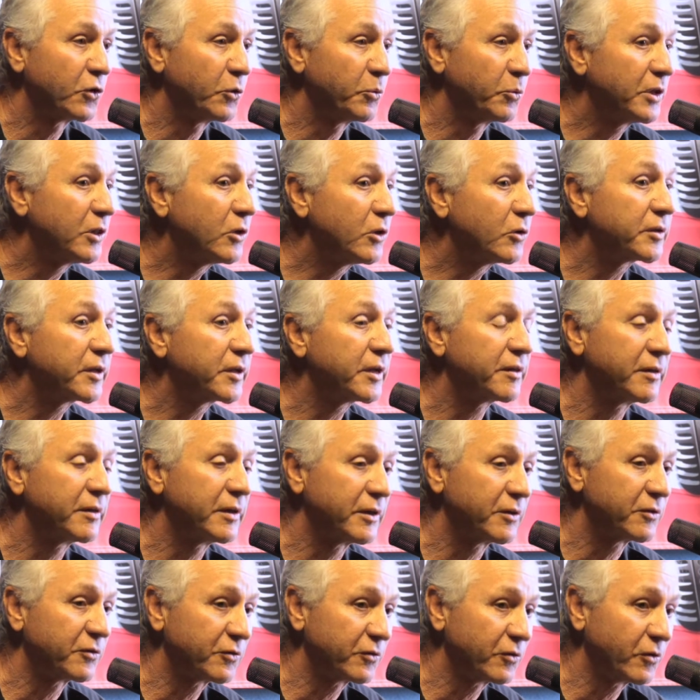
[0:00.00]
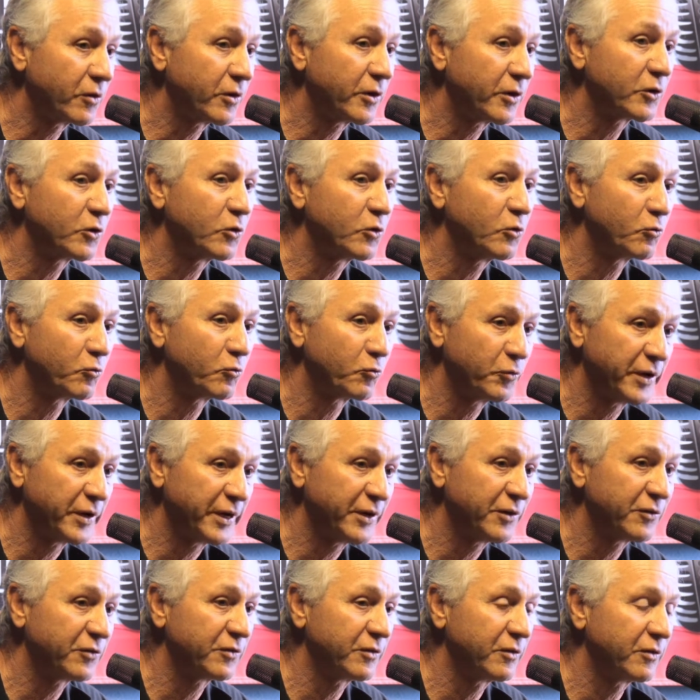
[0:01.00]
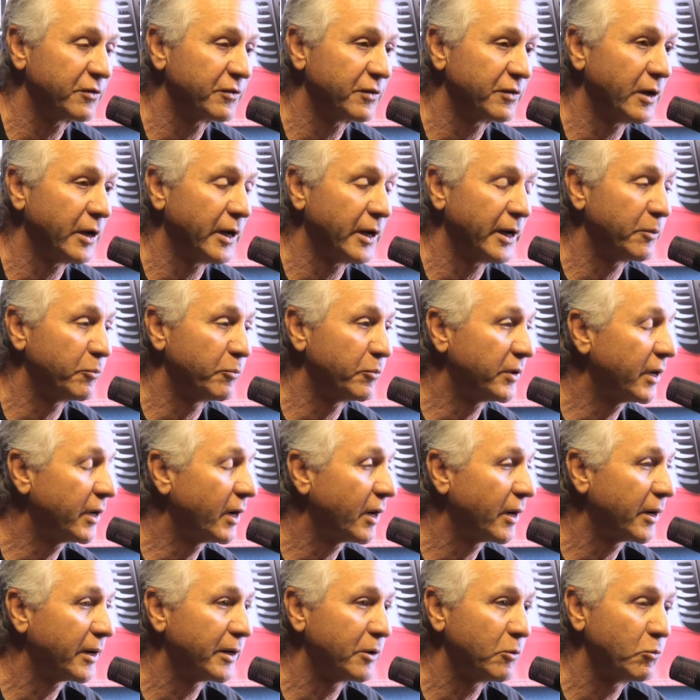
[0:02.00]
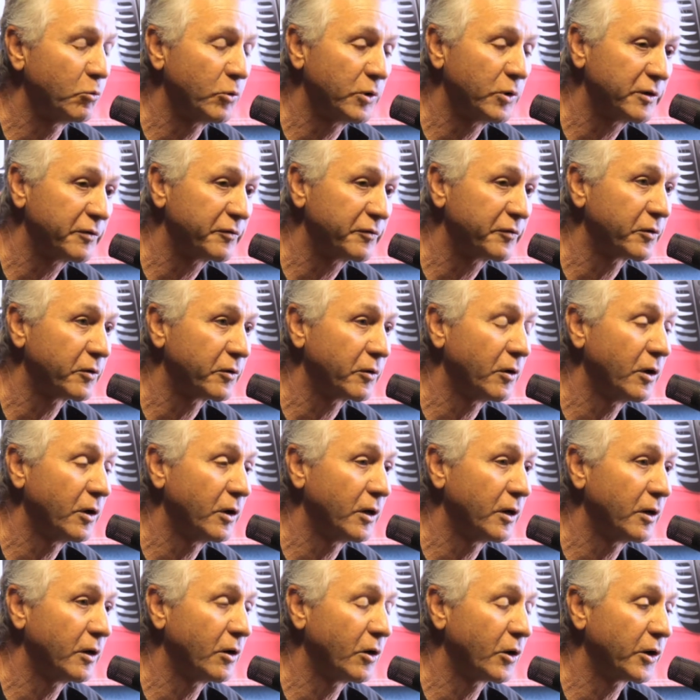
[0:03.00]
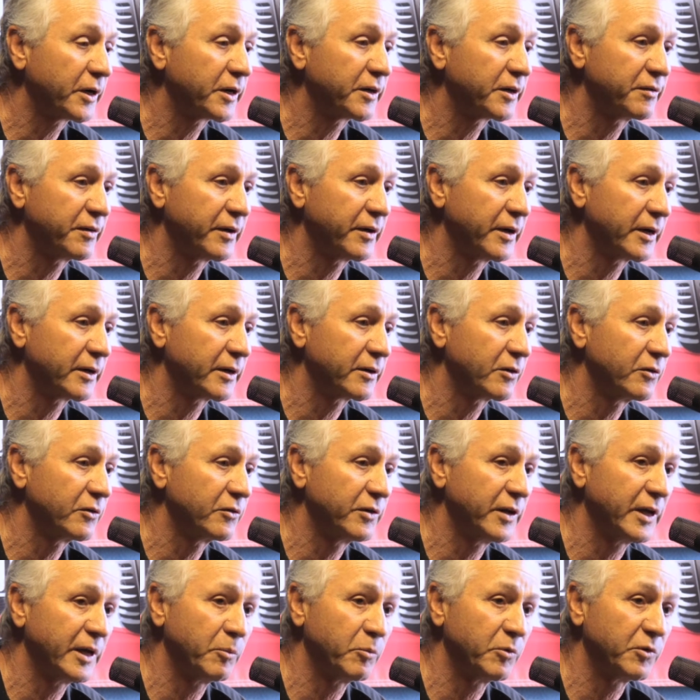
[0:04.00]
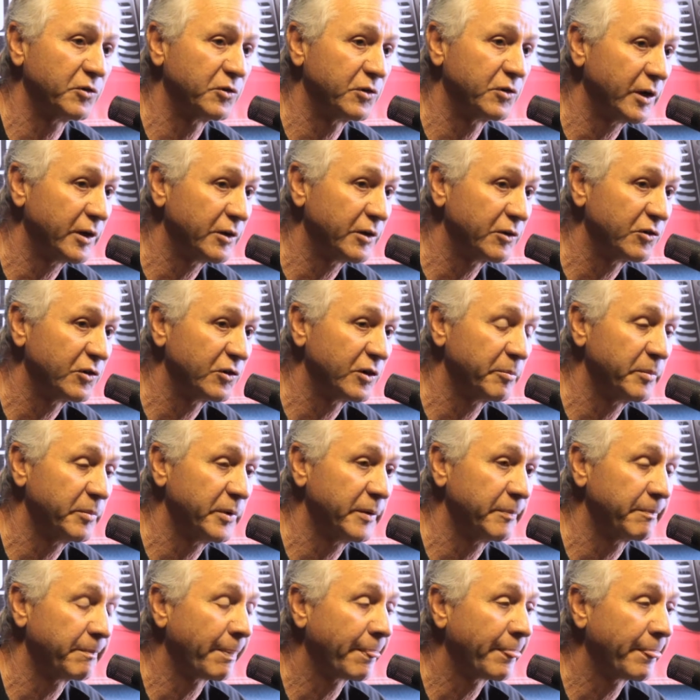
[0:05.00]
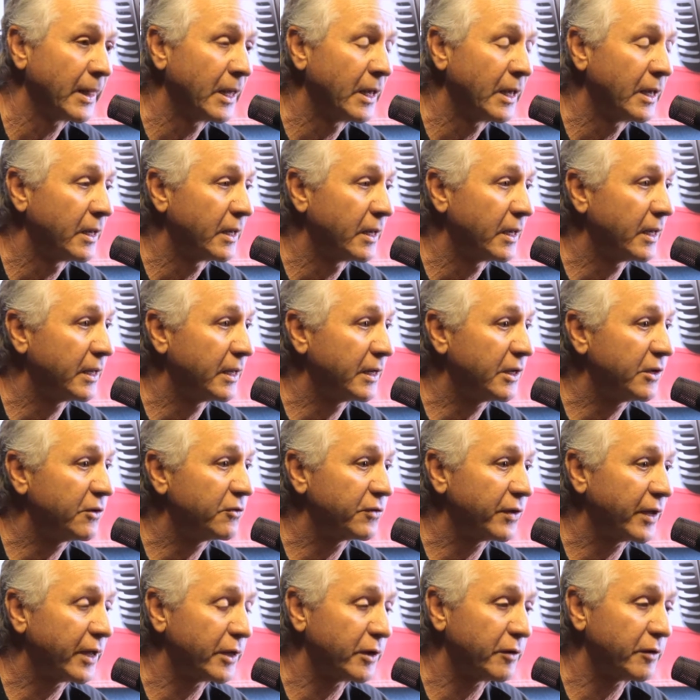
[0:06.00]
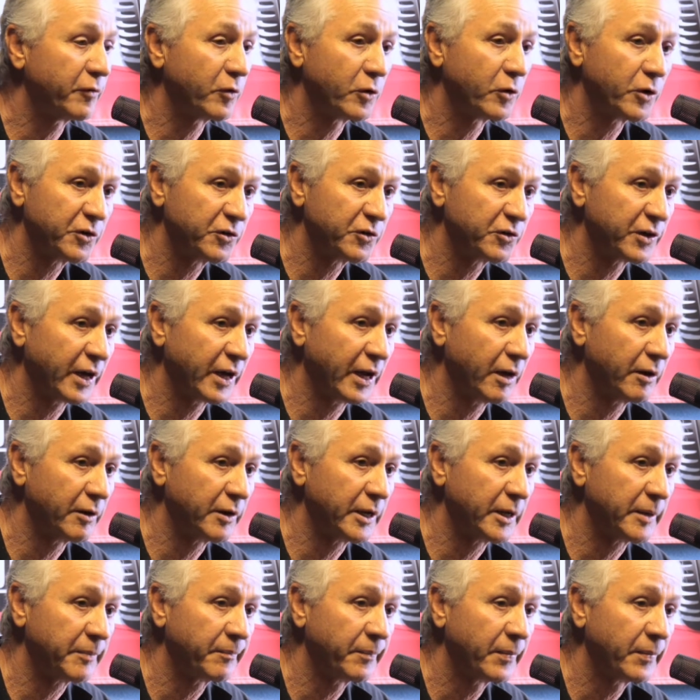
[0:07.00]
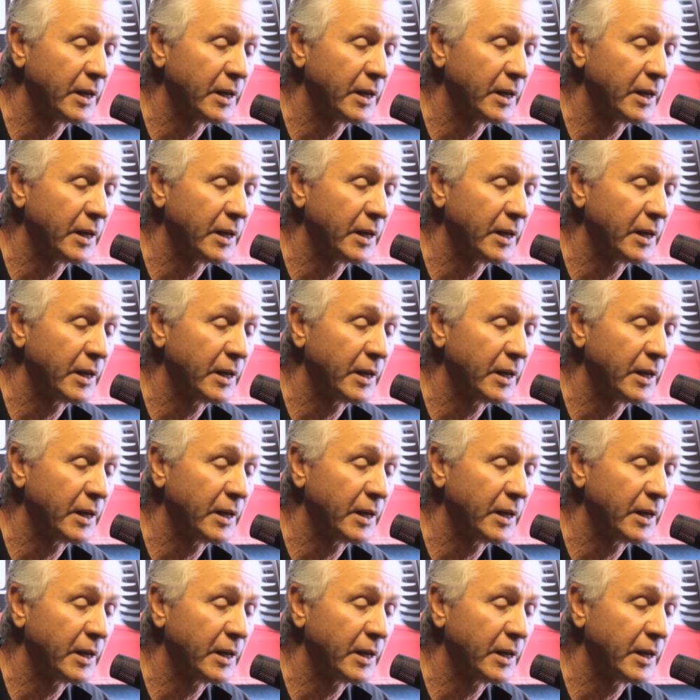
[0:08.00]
So we looked at the historical ranch design. We hired a wonderful architect. His name was John Chipman, and he's out of Orange County.